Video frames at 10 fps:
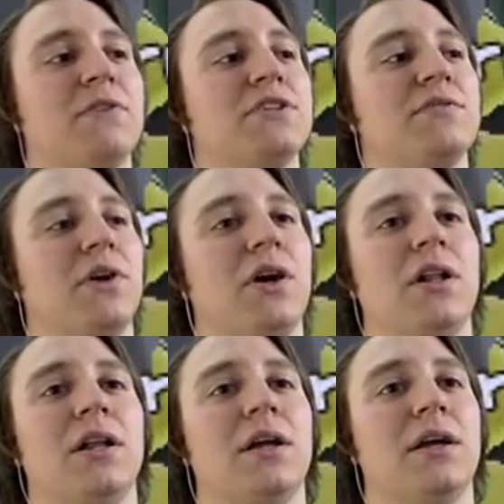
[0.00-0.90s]
first of all,
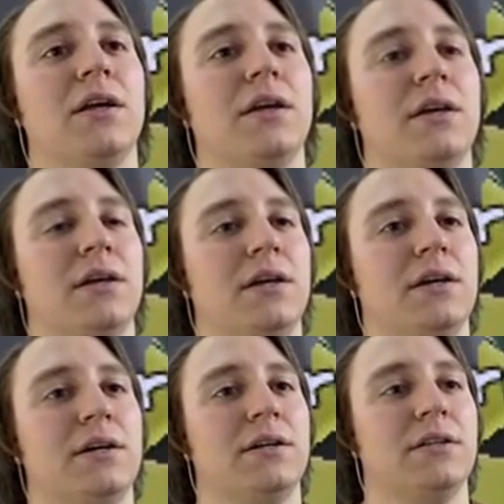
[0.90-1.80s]

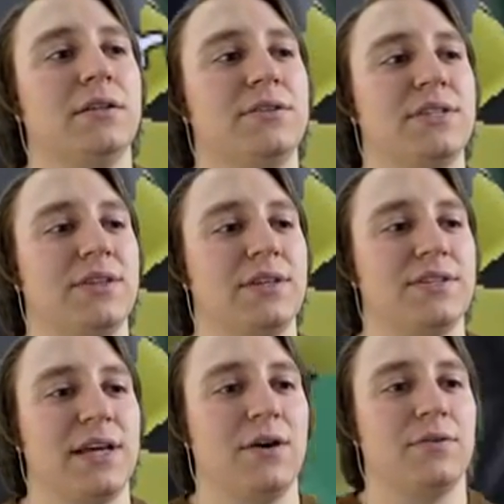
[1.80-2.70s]
let's get
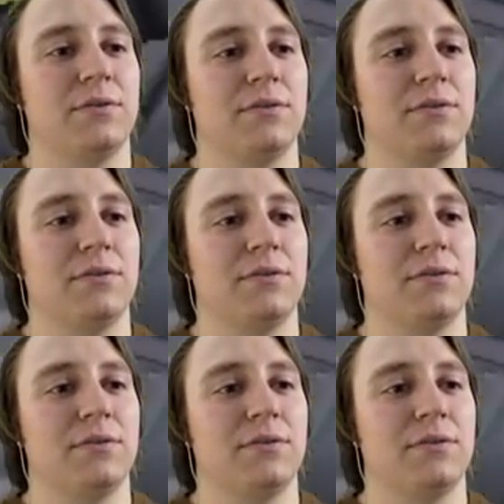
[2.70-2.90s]
this out.